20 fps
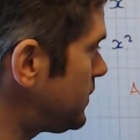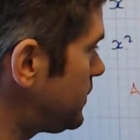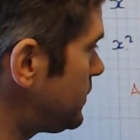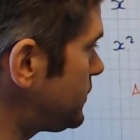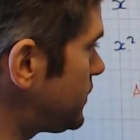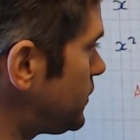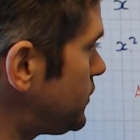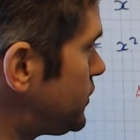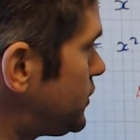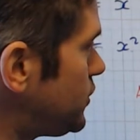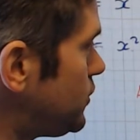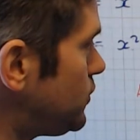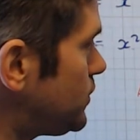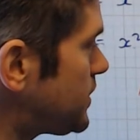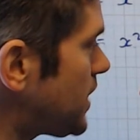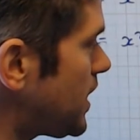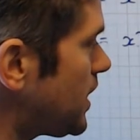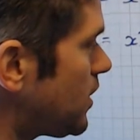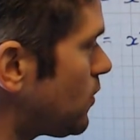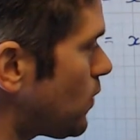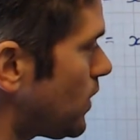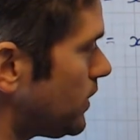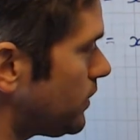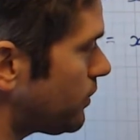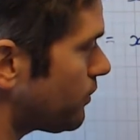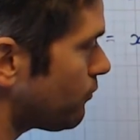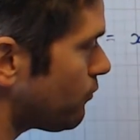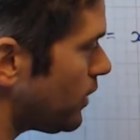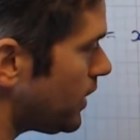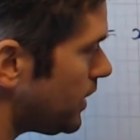So 2 take away
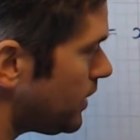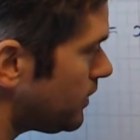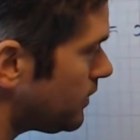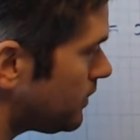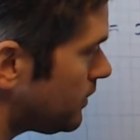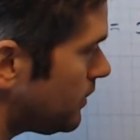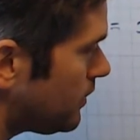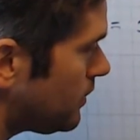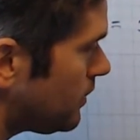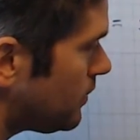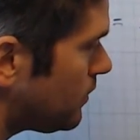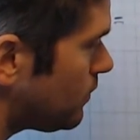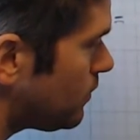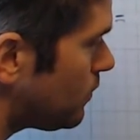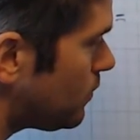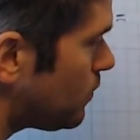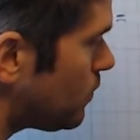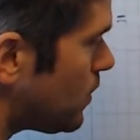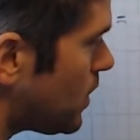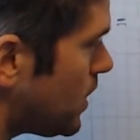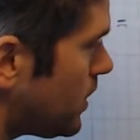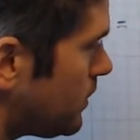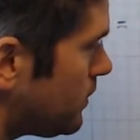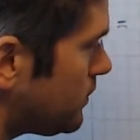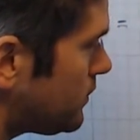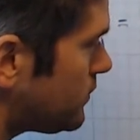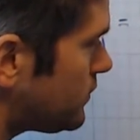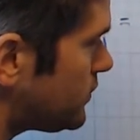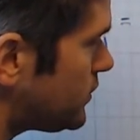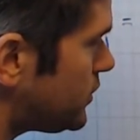3, 1,
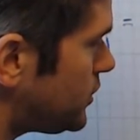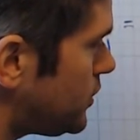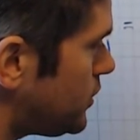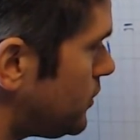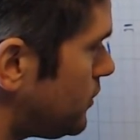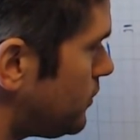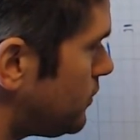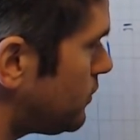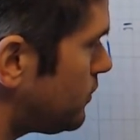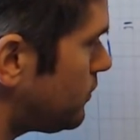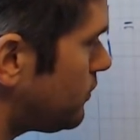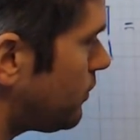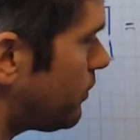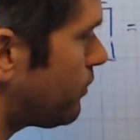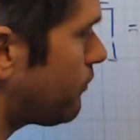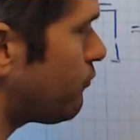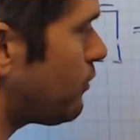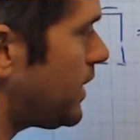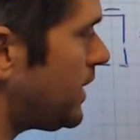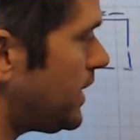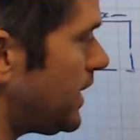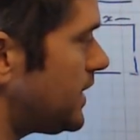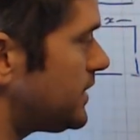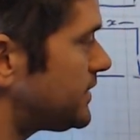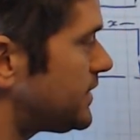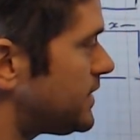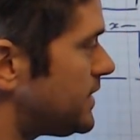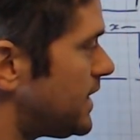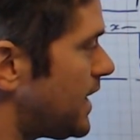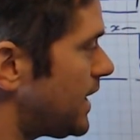2, 3
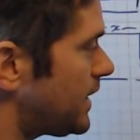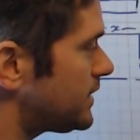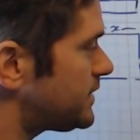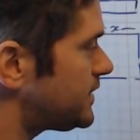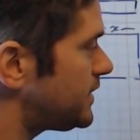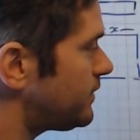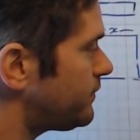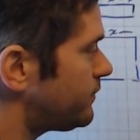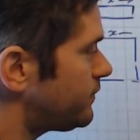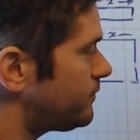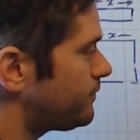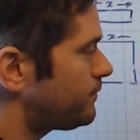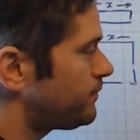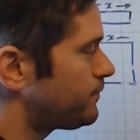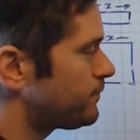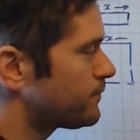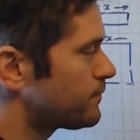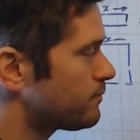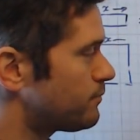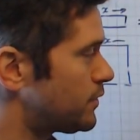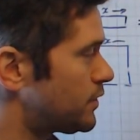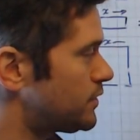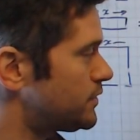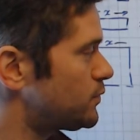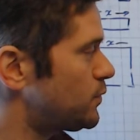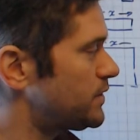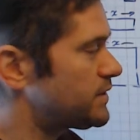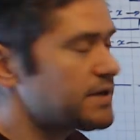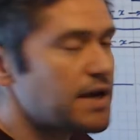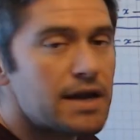into negative, because
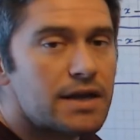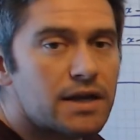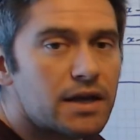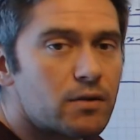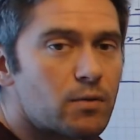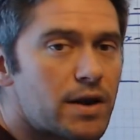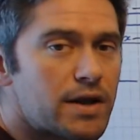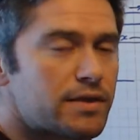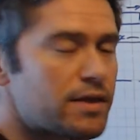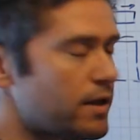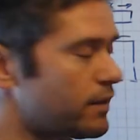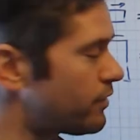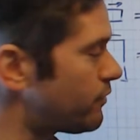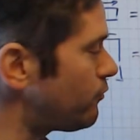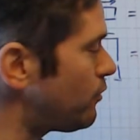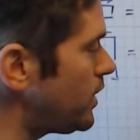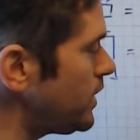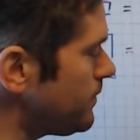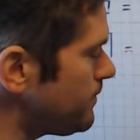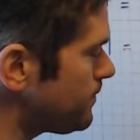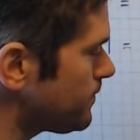we're taking away that 3.